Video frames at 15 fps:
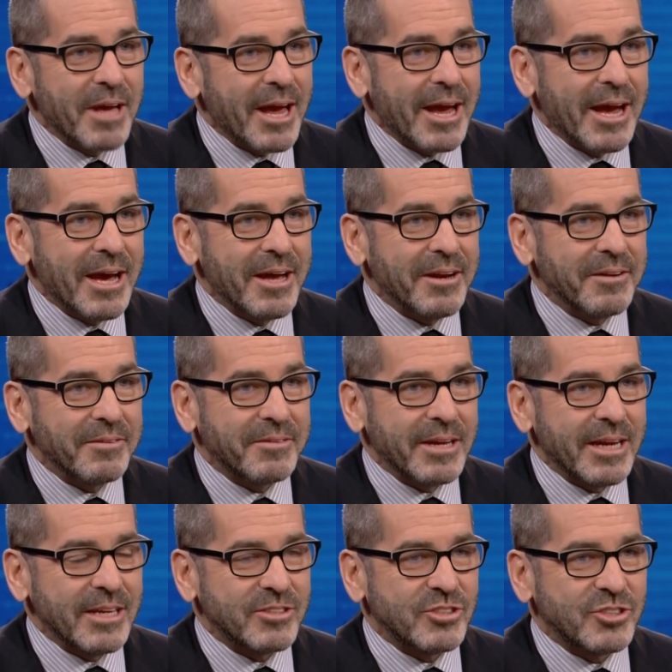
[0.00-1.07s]
and
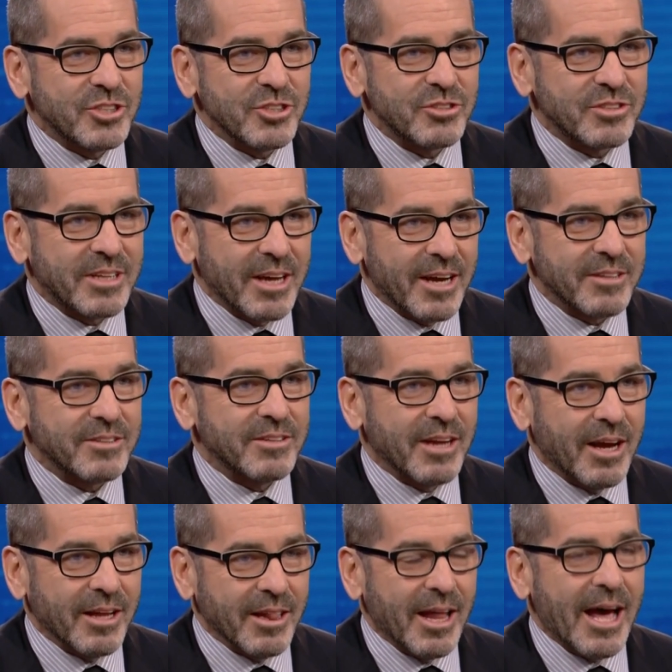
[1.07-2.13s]
it's just got
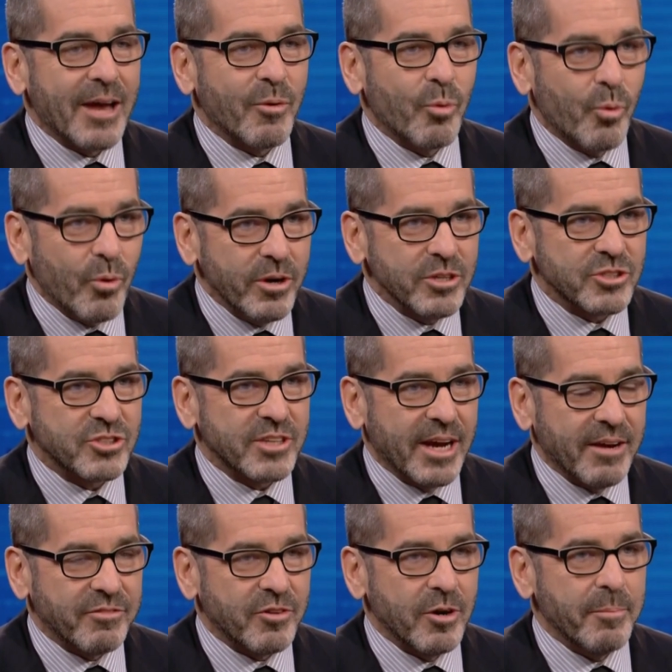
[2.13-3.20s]
a lot worse
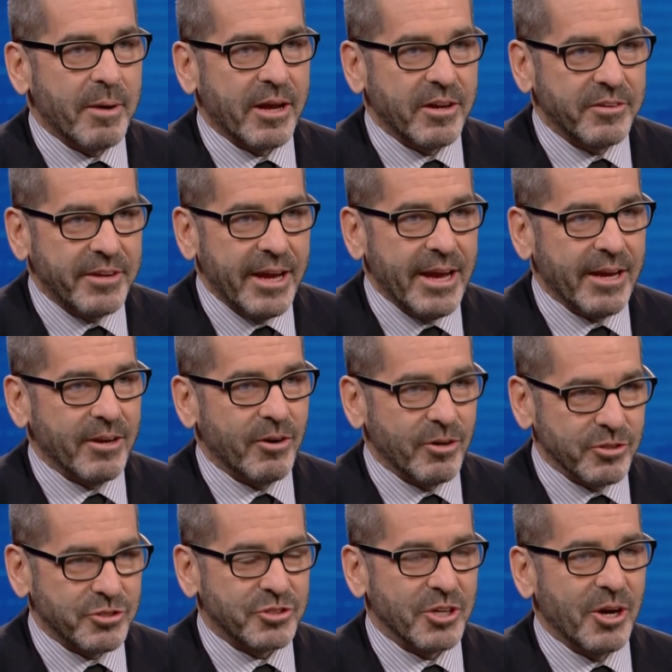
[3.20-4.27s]
after about a day
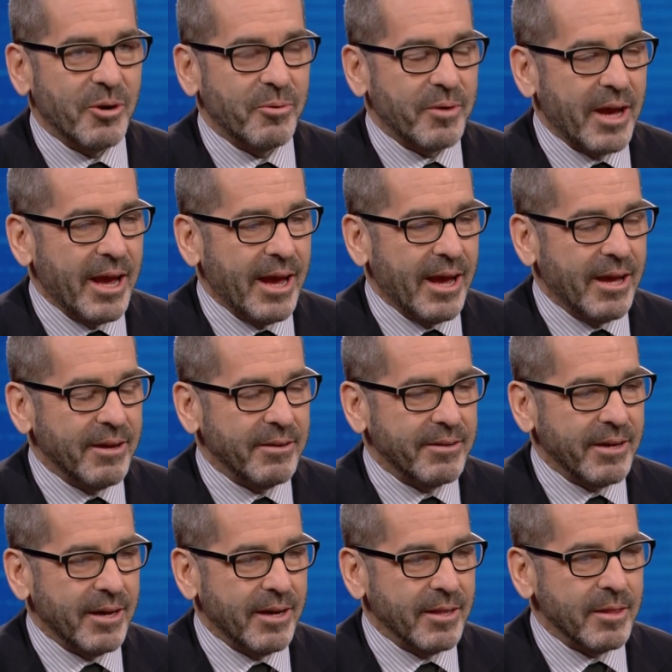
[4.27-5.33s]
or so,
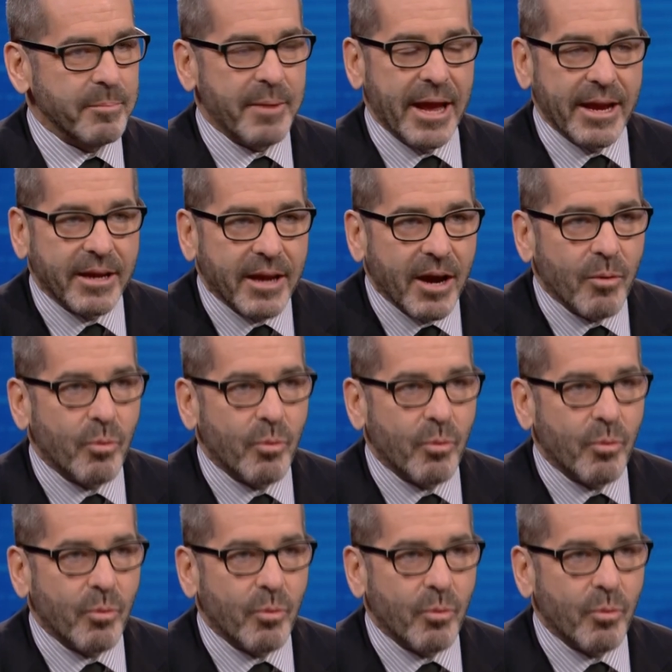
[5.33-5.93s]
and uh, the pain got